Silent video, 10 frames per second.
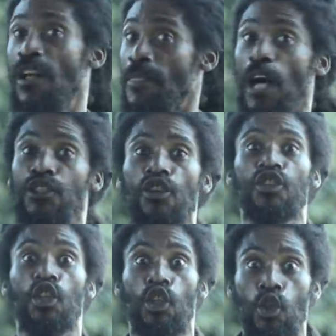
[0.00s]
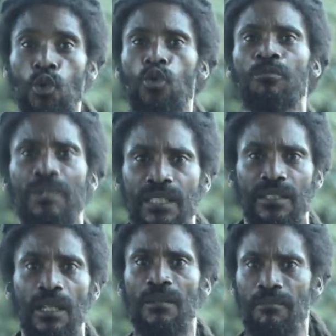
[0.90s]
not just the
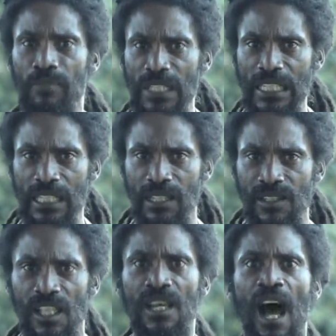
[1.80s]
human beings,